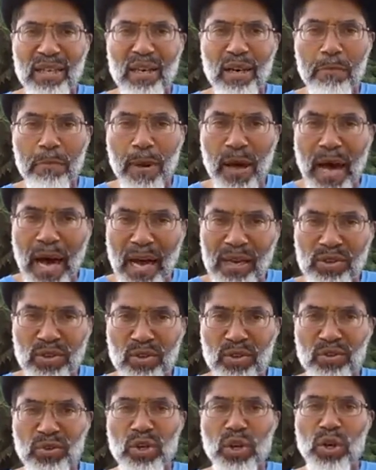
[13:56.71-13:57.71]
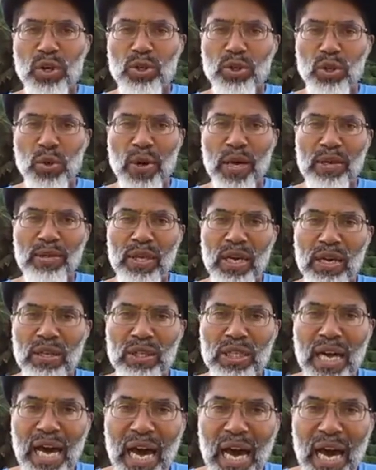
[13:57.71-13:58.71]
apostles during their
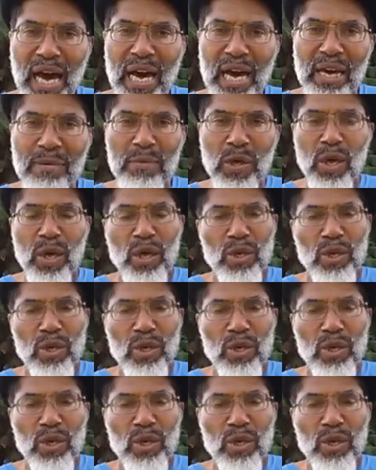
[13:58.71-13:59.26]
time